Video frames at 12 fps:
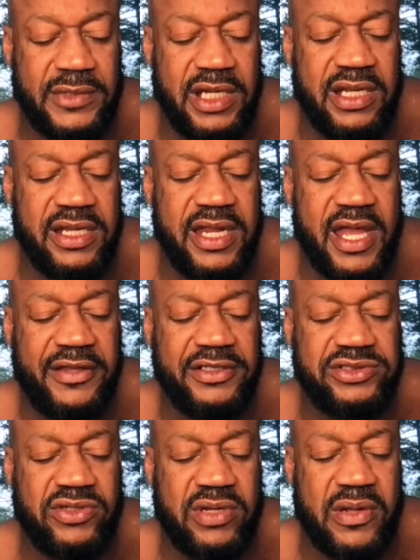and the other
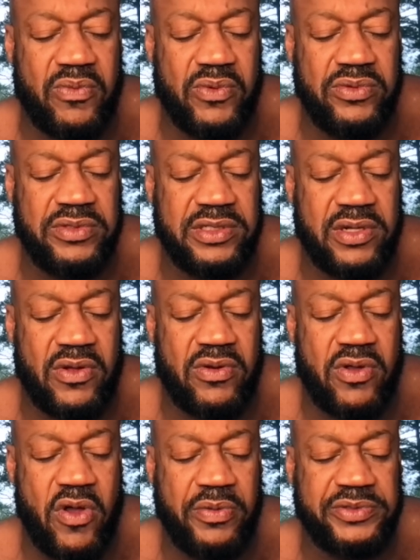showed up wounded
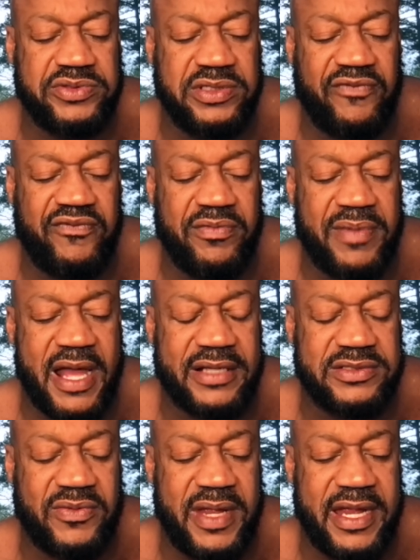on Hope Street a few
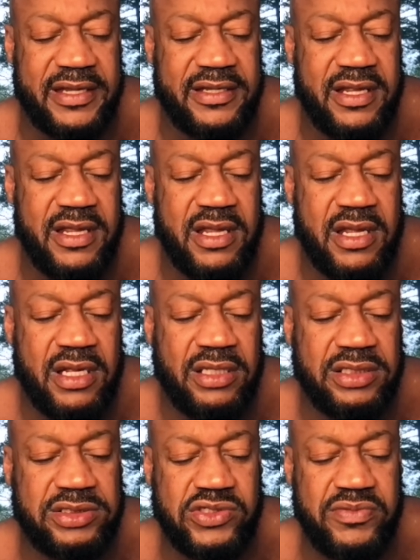blocks away.
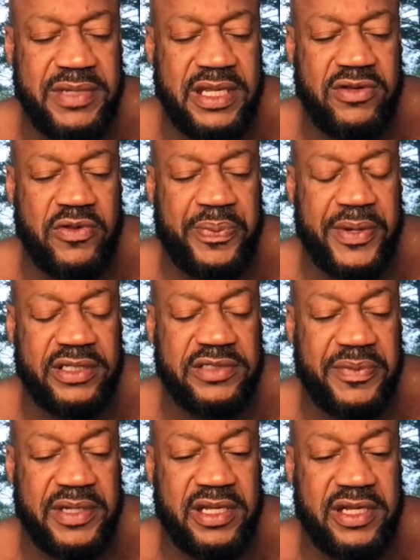The two men, who appeared
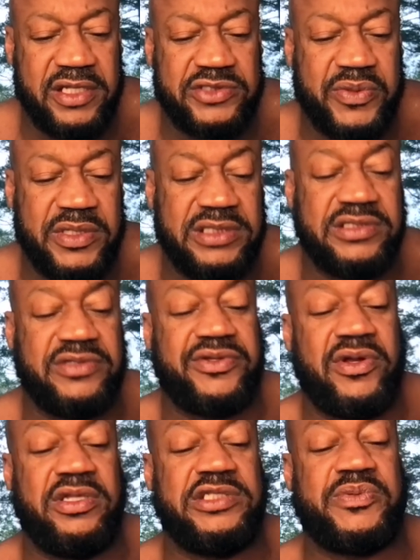to be in their 20s and
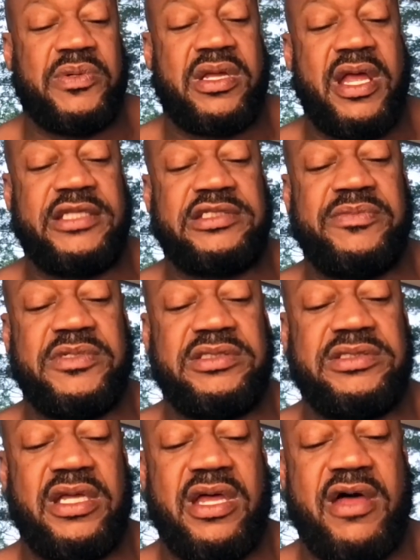30s, were
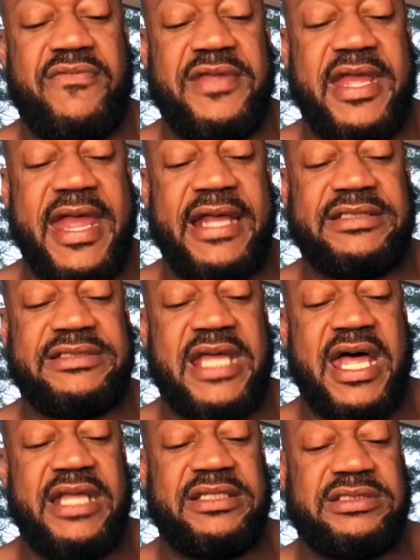customers of the
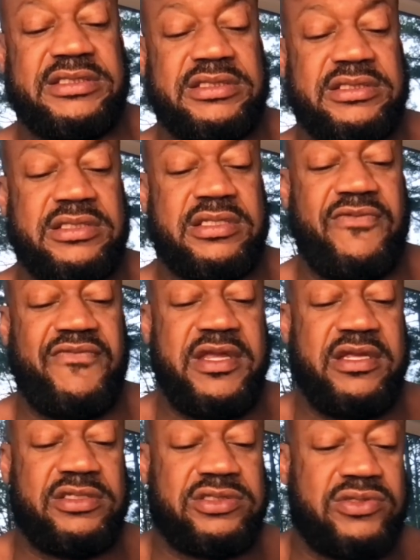Exxon
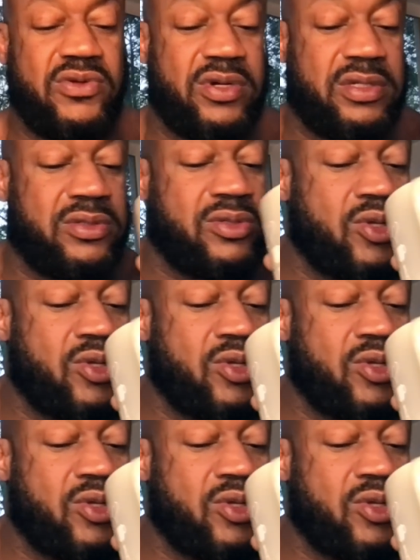convenience store.